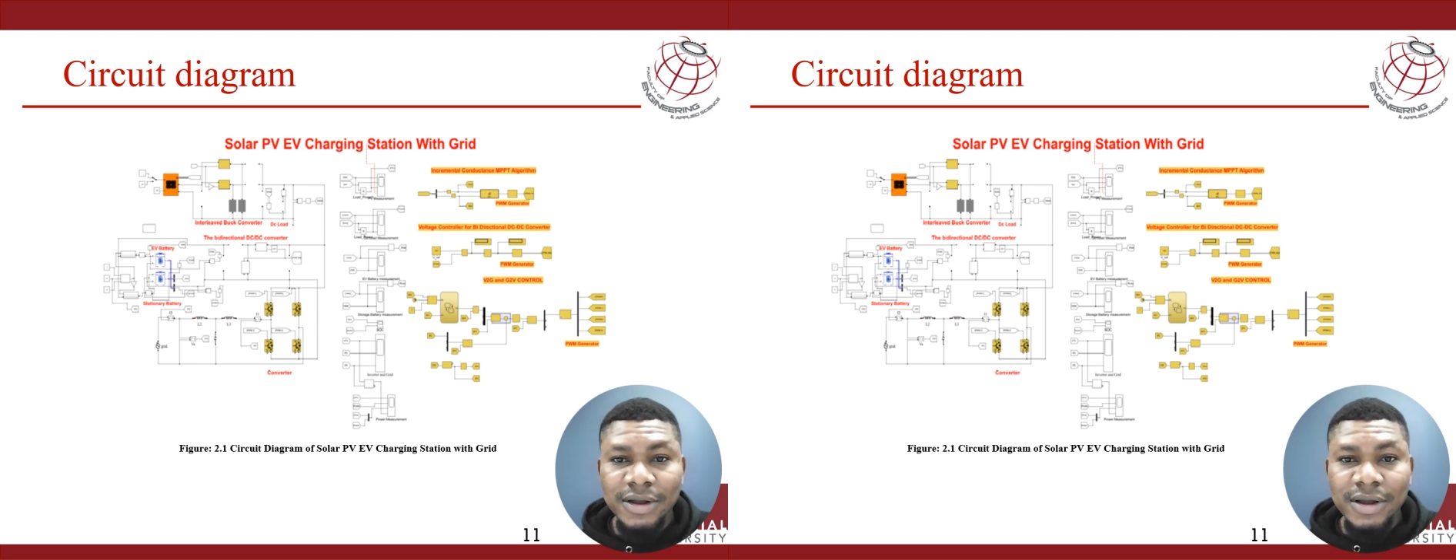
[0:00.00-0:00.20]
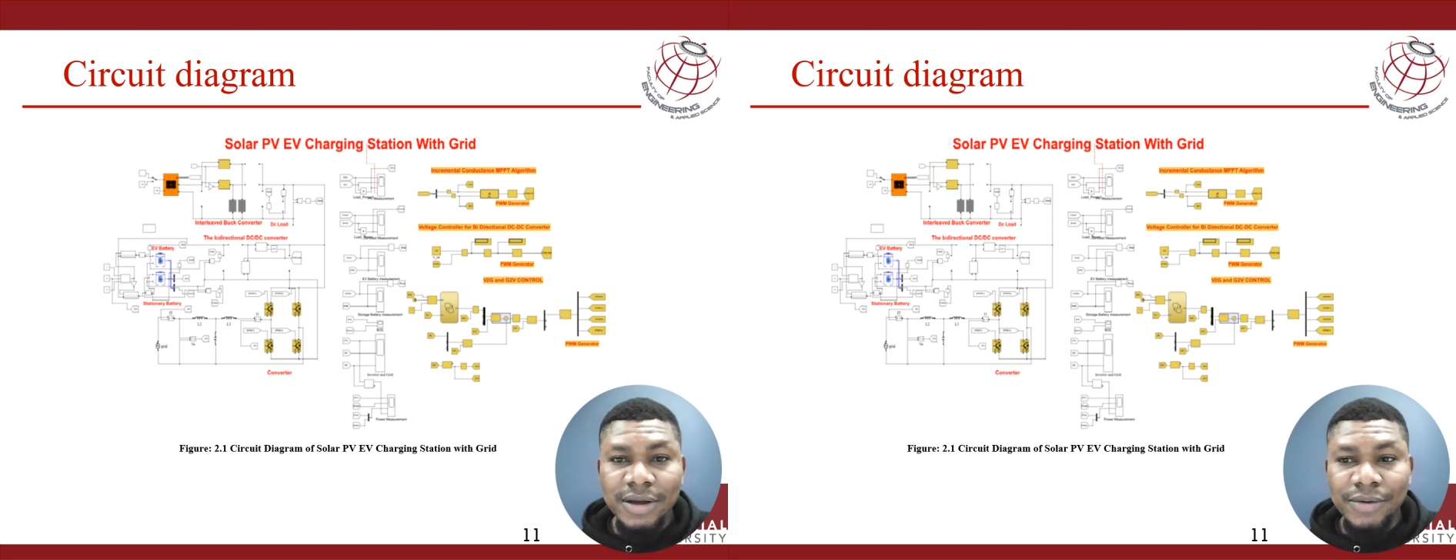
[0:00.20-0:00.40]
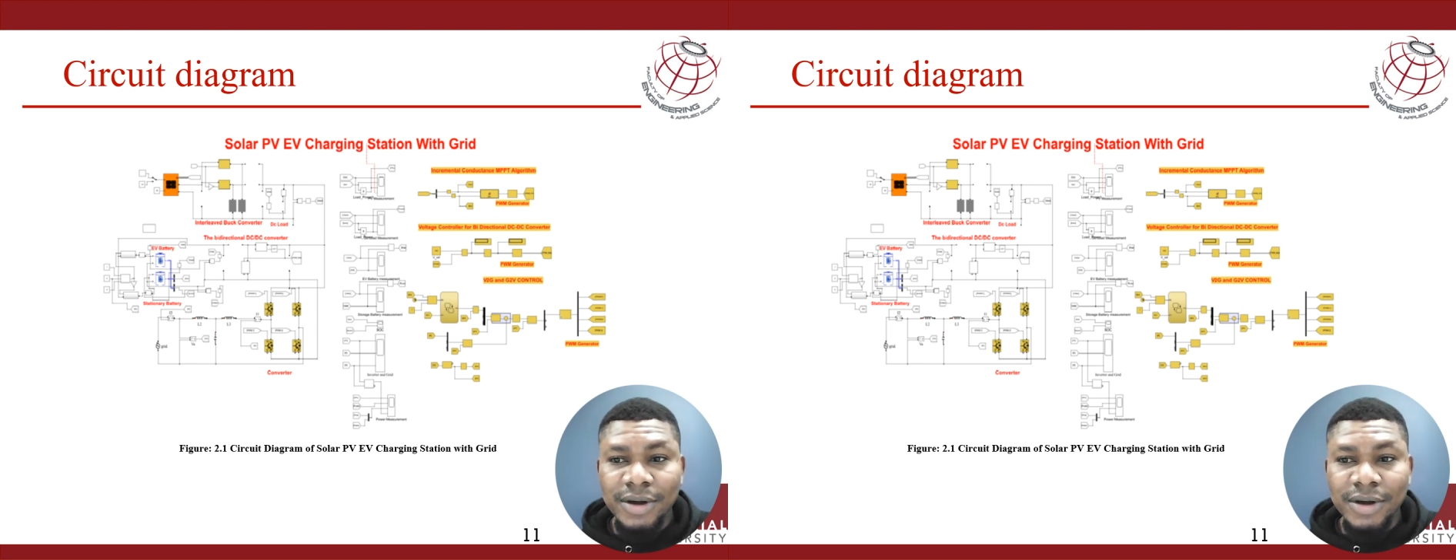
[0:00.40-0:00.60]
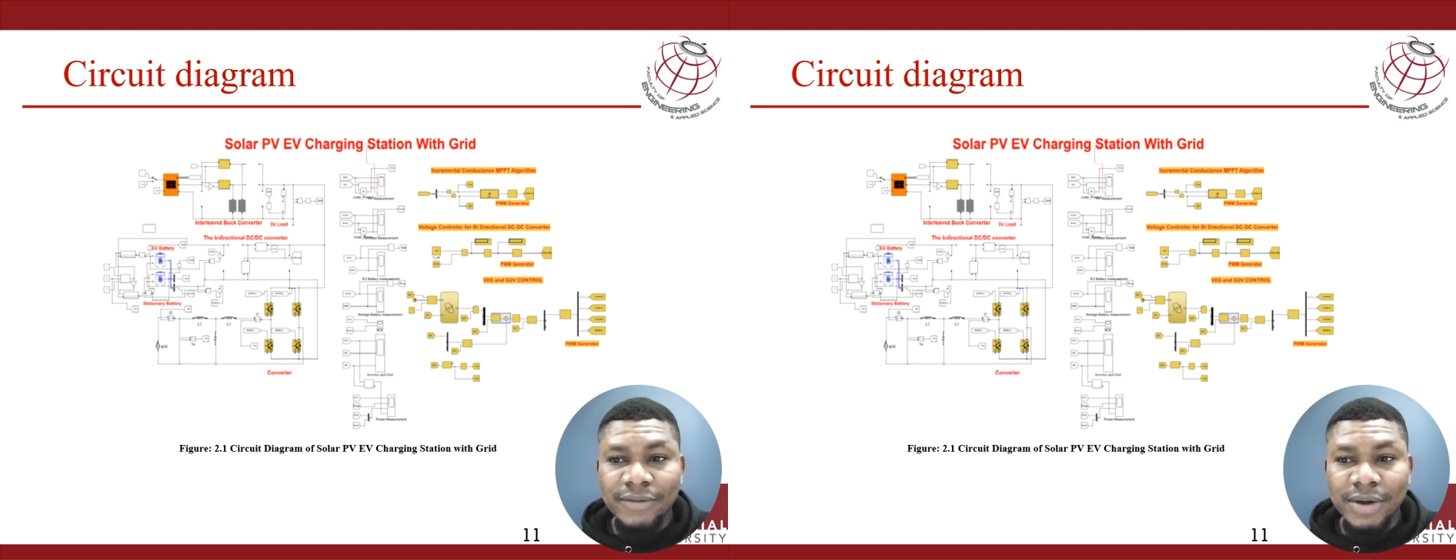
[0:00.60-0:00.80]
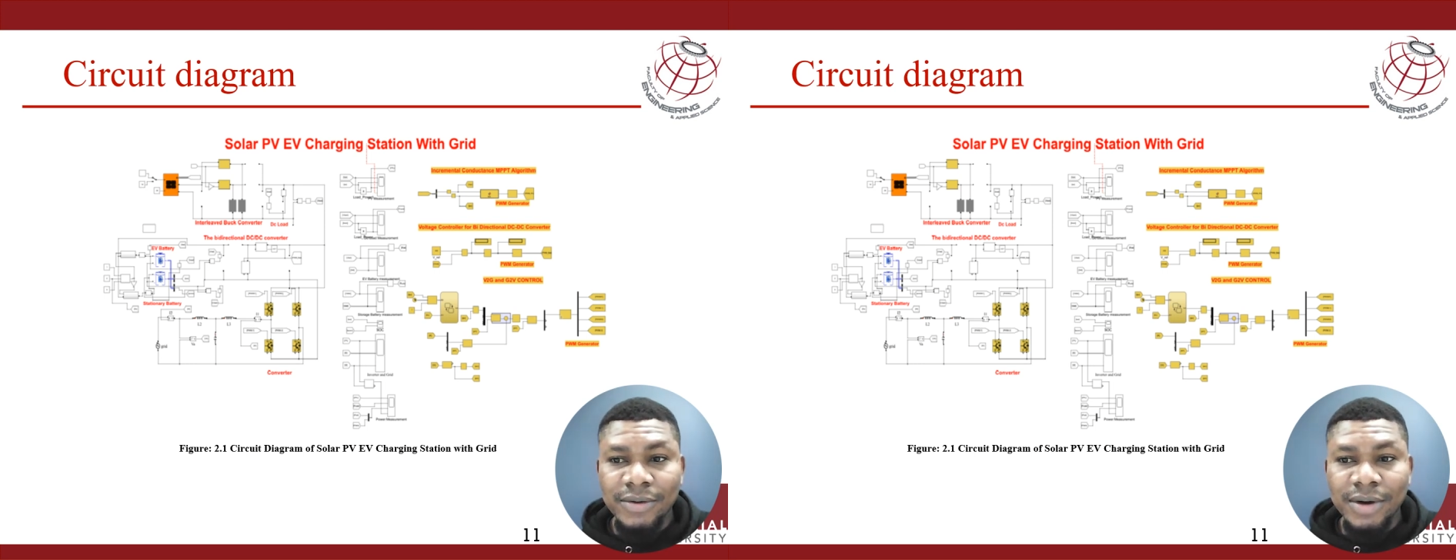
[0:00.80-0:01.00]
We have
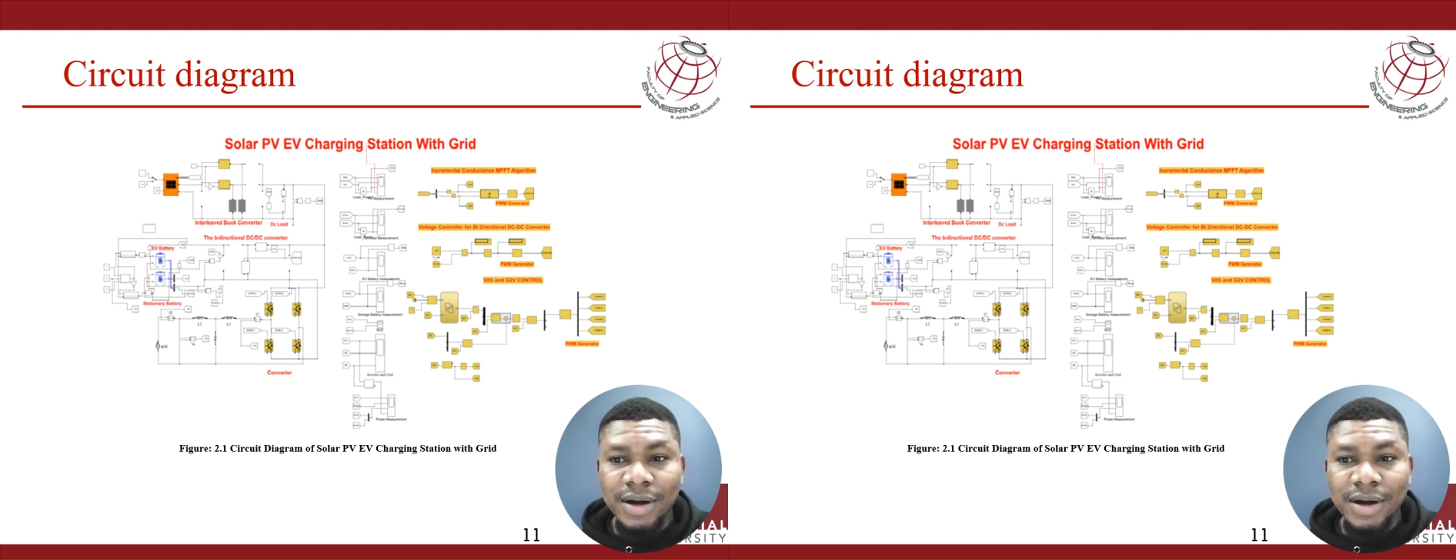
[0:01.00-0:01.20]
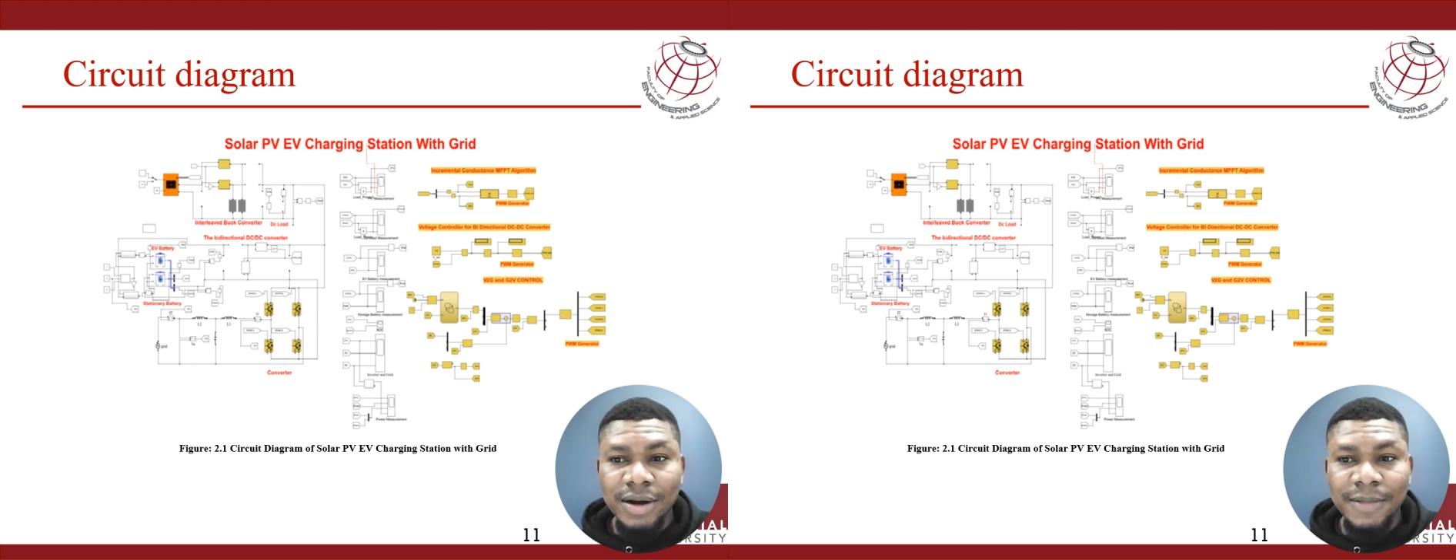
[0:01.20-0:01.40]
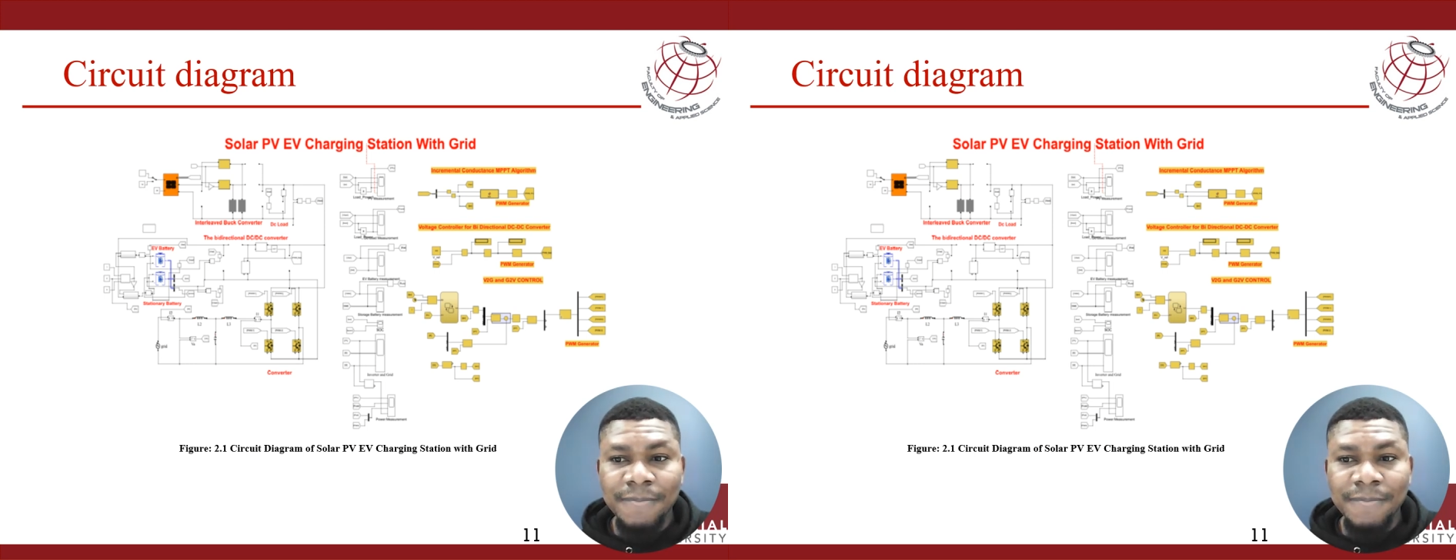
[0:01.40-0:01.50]
our